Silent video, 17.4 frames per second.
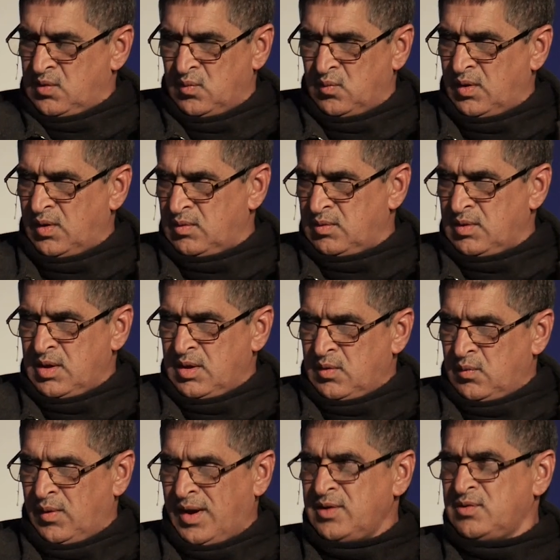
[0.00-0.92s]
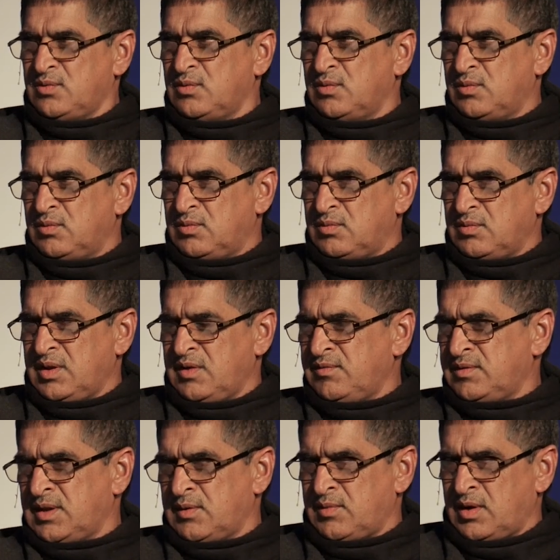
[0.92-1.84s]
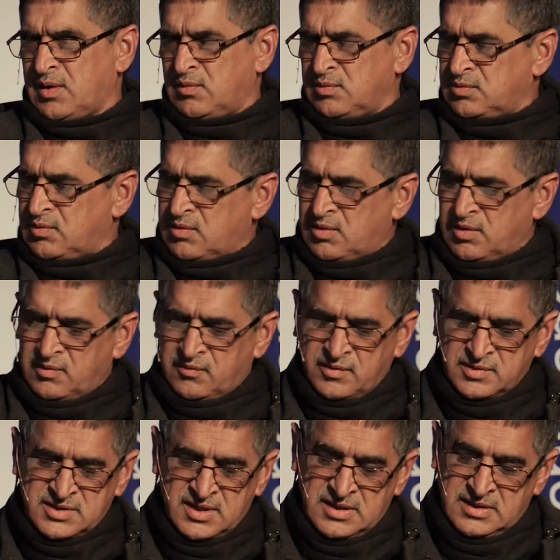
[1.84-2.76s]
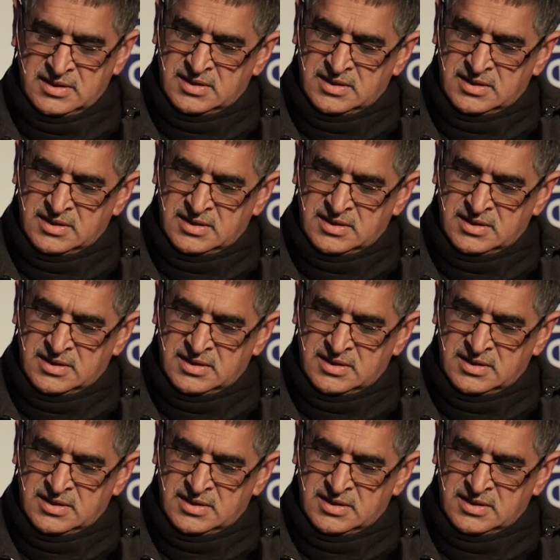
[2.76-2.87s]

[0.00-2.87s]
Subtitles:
Why do, every time I go to a conference, I